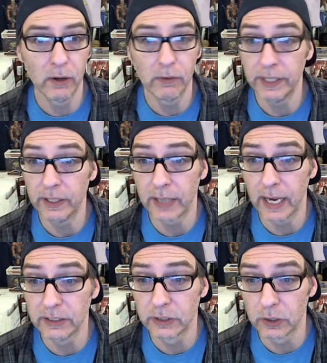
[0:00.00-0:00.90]
over here,
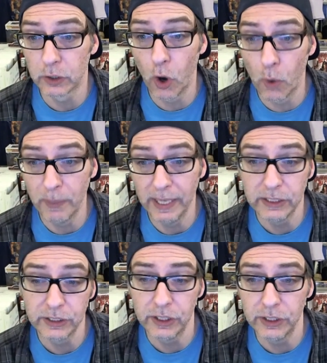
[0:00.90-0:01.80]
guys. Go,
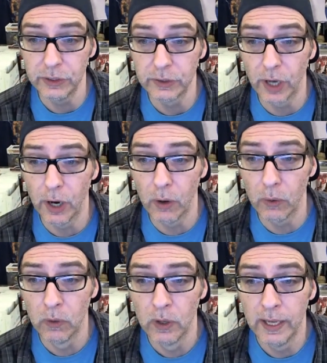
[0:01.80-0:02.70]
make sure you
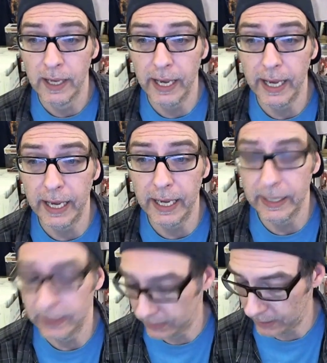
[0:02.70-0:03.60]
go
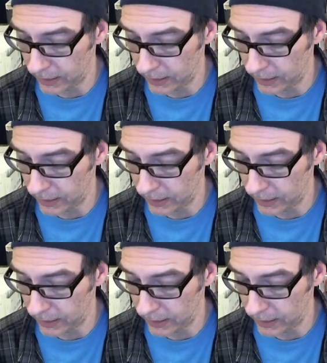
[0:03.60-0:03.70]
and